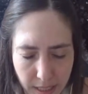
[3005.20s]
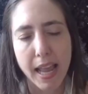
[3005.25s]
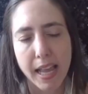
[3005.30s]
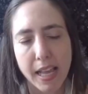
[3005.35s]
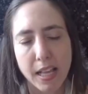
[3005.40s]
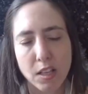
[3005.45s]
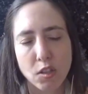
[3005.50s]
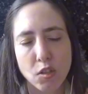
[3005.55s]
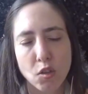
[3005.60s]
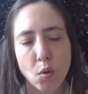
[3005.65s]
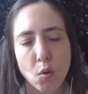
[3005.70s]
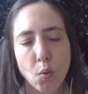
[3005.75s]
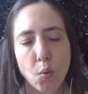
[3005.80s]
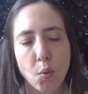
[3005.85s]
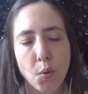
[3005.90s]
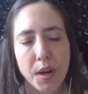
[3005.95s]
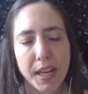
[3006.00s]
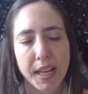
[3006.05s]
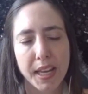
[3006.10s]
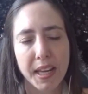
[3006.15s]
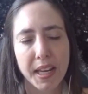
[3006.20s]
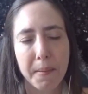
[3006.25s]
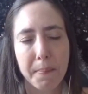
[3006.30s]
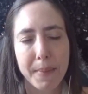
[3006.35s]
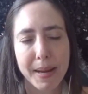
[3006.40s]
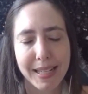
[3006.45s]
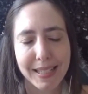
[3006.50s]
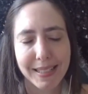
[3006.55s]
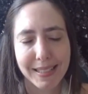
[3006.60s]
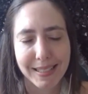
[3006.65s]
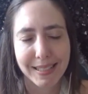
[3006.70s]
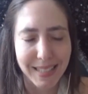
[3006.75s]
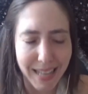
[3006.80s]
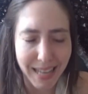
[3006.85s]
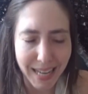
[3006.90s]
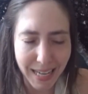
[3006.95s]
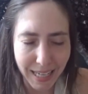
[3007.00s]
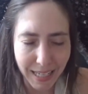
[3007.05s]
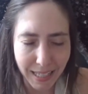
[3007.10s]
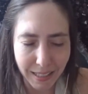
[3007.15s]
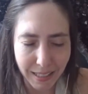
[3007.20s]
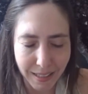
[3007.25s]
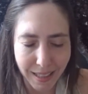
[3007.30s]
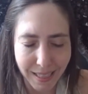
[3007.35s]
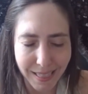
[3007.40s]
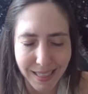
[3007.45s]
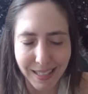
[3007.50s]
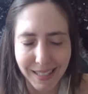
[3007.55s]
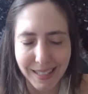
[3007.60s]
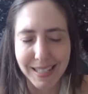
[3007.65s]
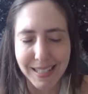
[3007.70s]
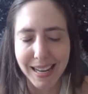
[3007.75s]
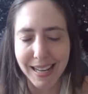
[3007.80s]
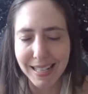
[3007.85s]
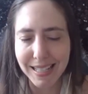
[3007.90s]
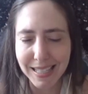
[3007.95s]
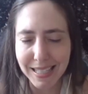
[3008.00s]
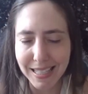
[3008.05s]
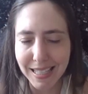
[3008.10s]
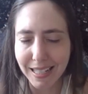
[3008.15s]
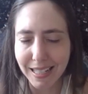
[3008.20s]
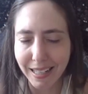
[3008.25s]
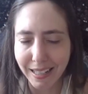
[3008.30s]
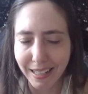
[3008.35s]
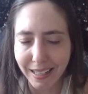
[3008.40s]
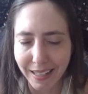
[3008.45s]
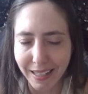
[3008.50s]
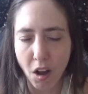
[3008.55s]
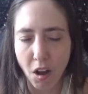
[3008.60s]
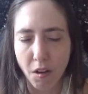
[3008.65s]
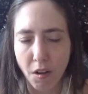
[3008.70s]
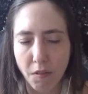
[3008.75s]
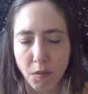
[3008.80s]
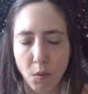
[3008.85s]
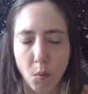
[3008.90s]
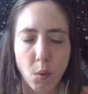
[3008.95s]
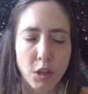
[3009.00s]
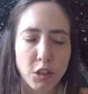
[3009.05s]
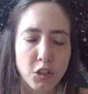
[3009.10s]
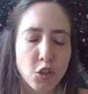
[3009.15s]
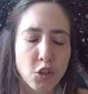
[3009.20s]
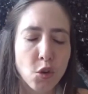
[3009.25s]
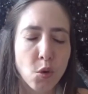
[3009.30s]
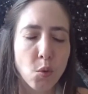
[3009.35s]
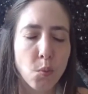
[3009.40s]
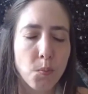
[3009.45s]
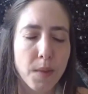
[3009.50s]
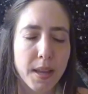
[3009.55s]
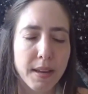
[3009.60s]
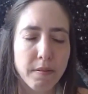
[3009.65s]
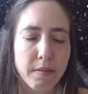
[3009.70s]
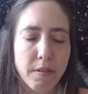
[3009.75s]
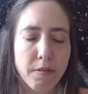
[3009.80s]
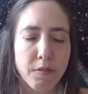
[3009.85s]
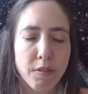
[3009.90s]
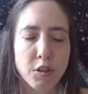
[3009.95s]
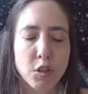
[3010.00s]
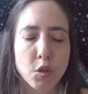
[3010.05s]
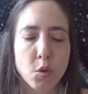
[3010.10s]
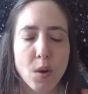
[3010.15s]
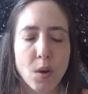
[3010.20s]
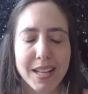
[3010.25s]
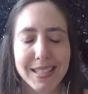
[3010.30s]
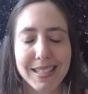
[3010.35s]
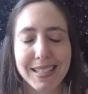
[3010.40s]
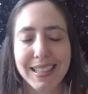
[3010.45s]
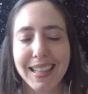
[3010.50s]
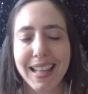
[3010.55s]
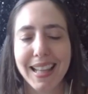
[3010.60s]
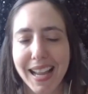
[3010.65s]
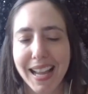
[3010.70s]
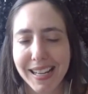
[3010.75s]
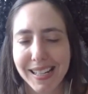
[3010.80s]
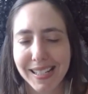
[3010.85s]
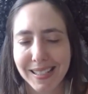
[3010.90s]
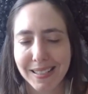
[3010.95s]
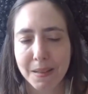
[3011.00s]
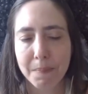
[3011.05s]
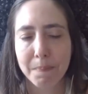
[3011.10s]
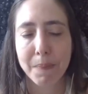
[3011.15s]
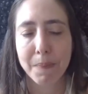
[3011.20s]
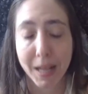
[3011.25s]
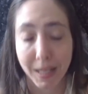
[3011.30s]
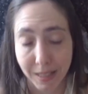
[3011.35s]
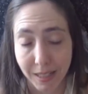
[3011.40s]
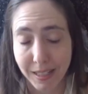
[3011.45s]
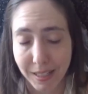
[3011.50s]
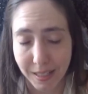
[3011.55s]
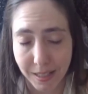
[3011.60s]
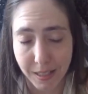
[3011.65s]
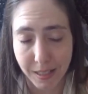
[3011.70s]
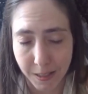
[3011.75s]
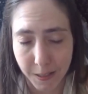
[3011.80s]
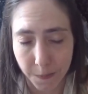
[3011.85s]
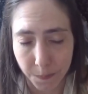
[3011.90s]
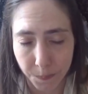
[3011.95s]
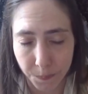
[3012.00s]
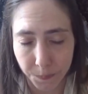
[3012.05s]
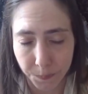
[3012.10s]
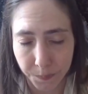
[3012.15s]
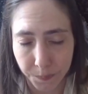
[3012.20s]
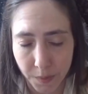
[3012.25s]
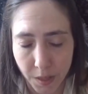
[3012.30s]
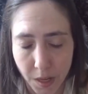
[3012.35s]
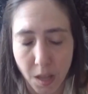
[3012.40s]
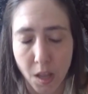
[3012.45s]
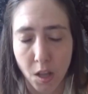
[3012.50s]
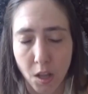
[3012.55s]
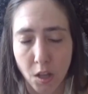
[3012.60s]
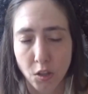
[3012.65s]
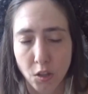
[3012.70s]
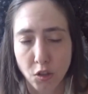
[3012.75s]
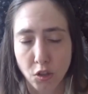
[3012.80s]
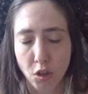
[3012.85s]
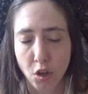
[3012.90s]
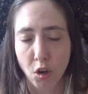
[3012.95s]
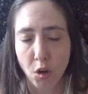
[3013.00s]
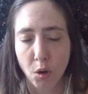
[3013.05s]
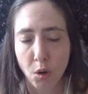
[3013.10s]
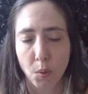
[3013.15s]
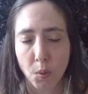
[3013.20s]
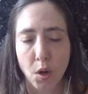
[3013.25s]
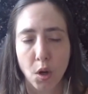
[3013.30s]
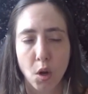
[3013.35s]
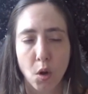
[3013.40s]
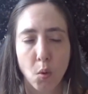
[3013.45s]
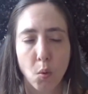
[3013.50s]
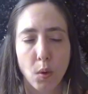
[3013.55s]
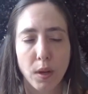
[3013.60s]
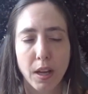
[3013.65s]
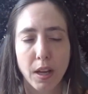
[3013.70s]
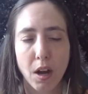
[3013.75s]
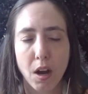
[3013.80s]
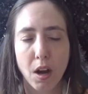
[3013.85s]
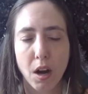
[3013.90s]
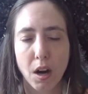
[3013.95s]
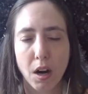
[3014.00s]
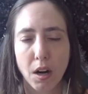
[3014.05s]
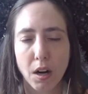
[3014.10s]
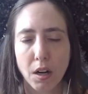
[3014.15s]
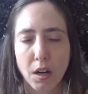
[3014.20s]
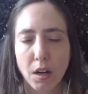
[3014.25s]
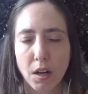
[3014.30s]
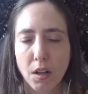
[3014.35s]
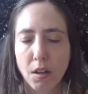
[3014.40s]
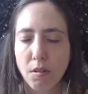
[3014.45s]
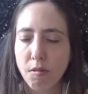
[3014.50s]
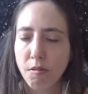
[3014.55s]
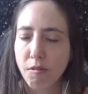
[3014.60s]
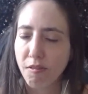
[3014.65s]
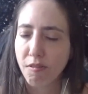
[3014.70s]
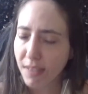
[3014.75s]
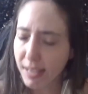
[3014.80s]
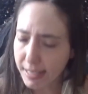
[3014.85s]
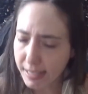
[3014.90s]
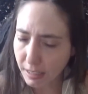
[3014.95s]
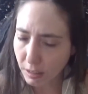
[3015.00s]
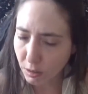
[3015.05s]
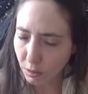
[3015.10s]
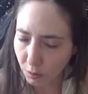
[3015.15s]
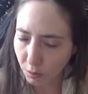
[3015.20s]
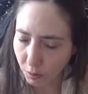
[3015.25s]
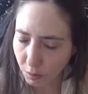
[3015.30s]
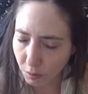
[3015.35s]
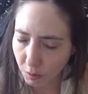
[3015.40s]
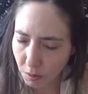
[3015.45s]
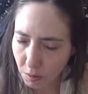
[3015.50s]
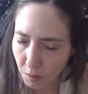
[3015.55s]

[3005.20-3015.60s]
as we maintain the density of what you may refer to as light bodies. So we are physical,